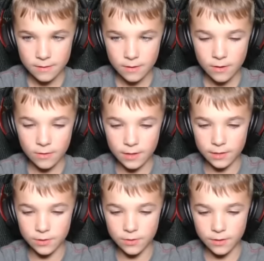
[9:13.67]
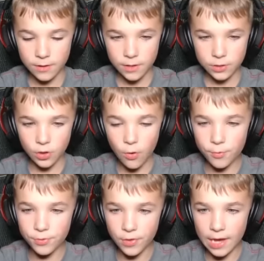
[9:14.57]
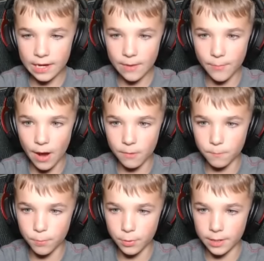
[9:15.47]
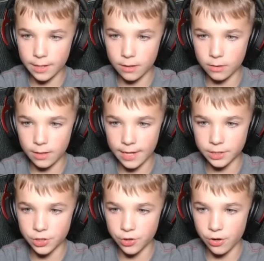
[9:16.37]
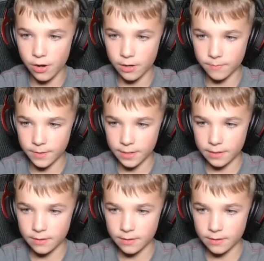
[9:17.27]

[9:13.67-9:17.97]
Okay. Oh, yes. Don't think about putting a laser on me.